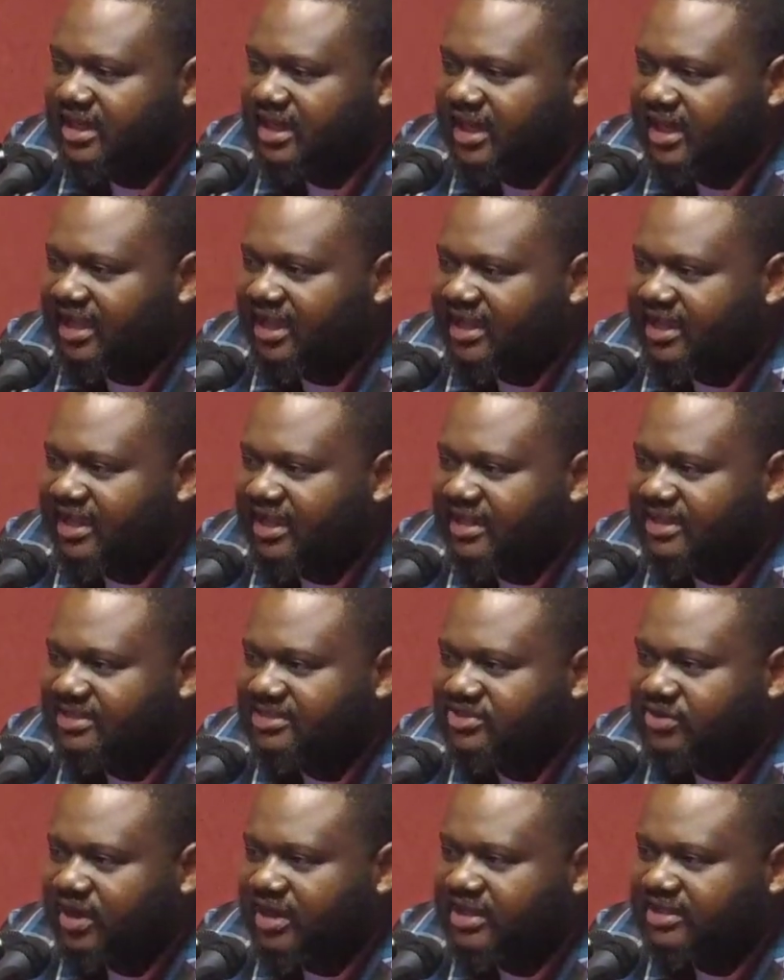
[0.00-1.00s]
and it's
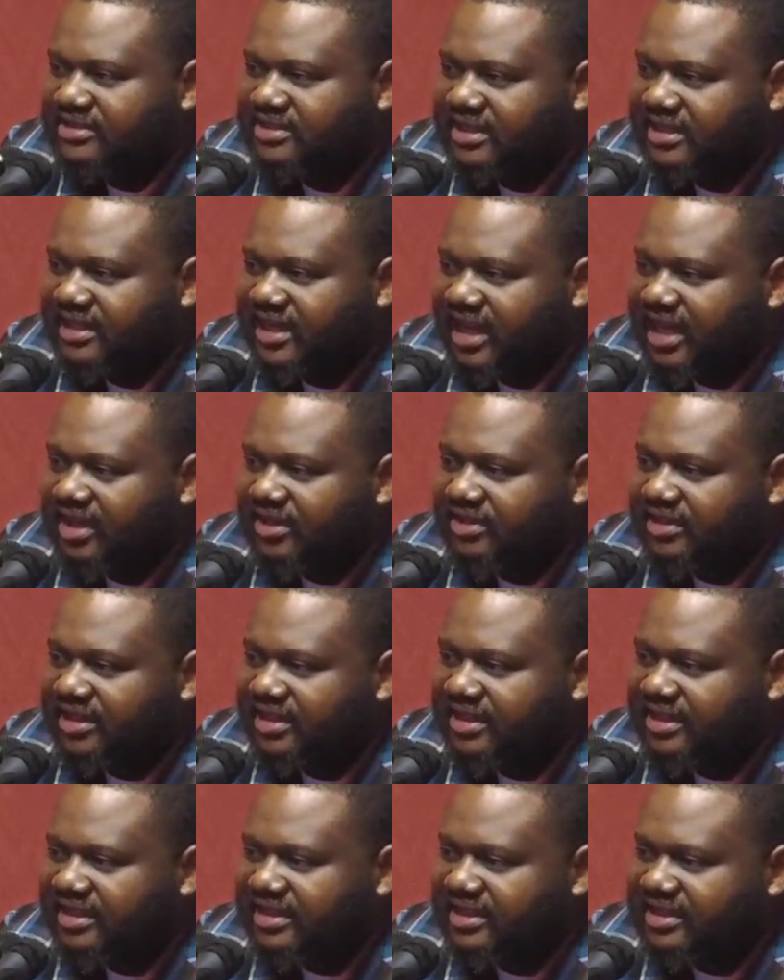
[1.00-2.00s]
strange that now
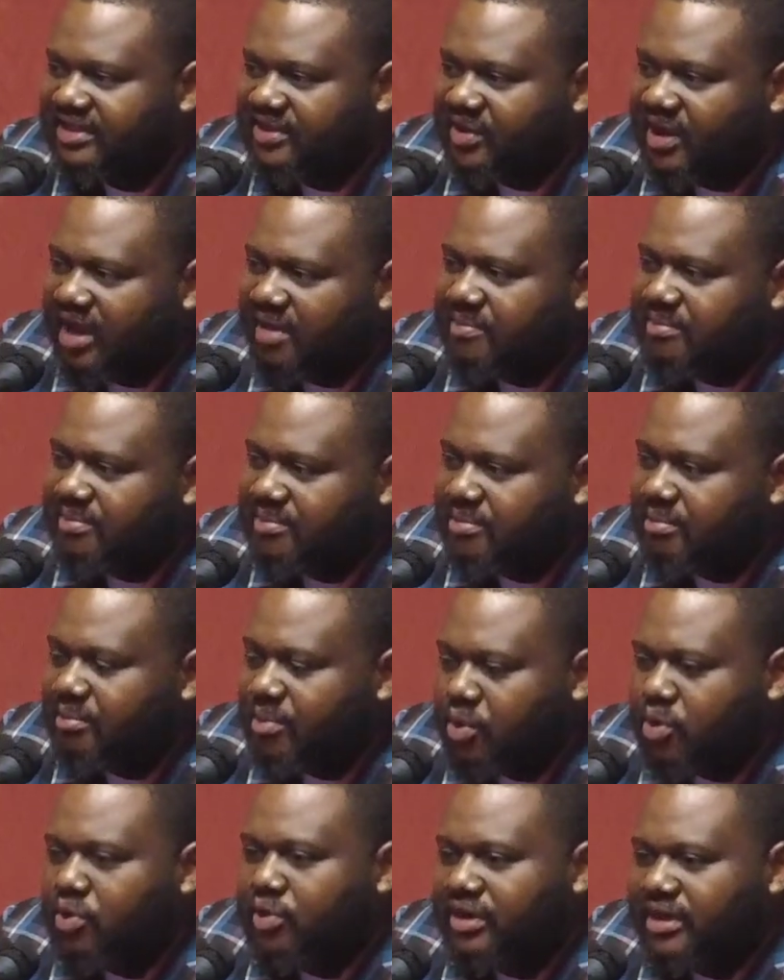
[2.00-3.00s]
that I'm
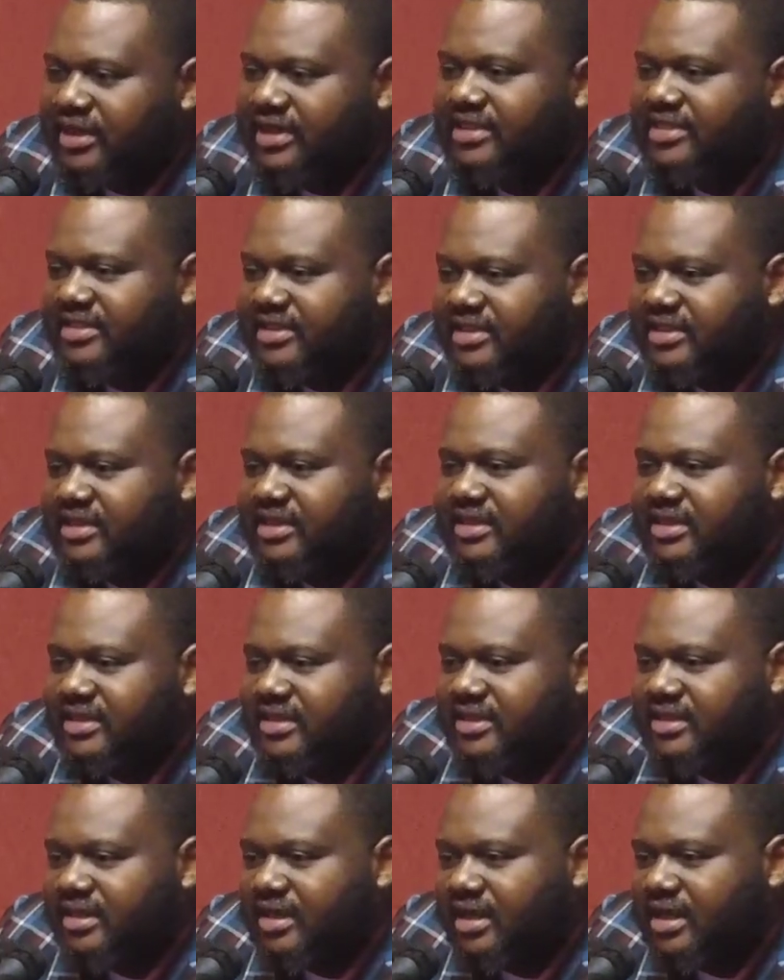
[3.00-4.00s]
more in
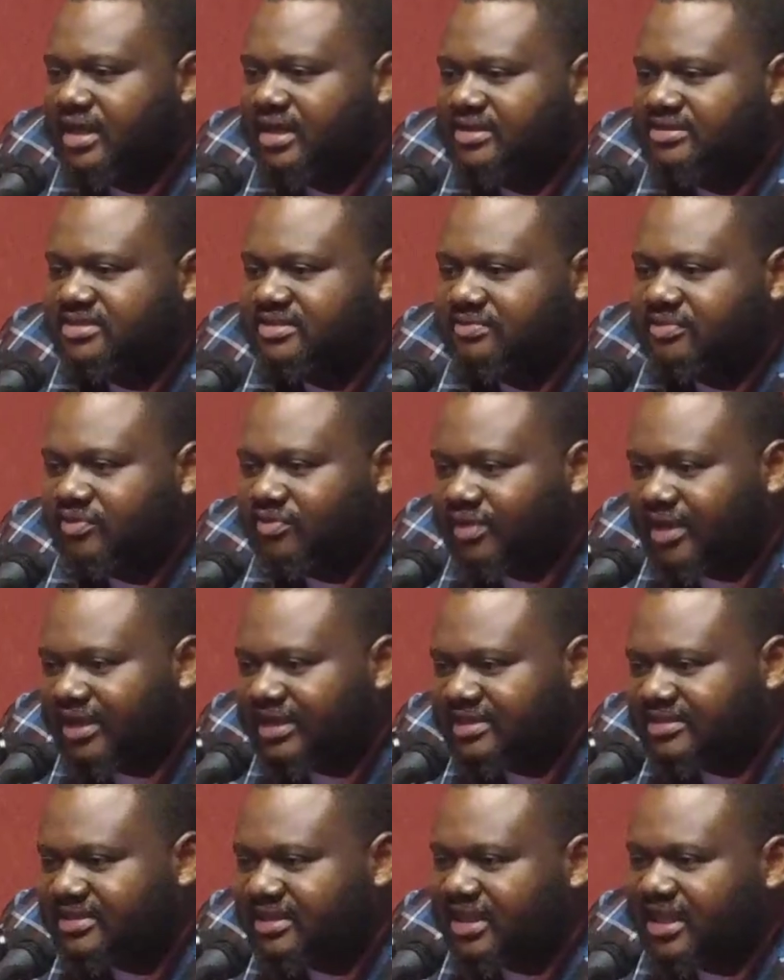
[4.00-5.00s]
the civil
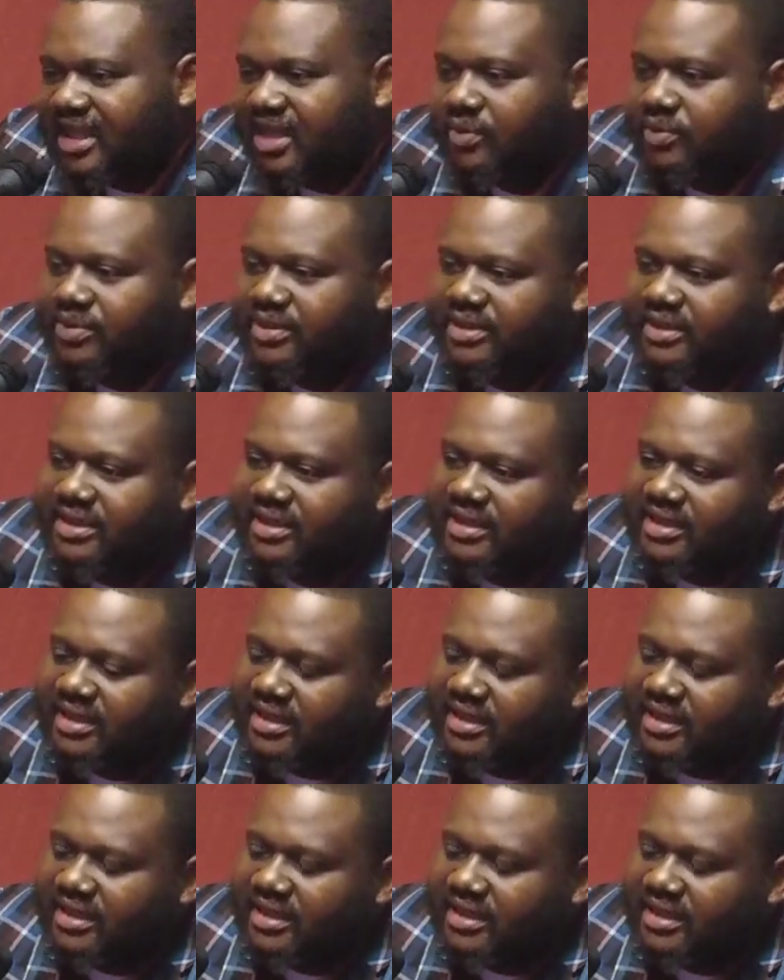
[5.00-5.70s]
rights and equity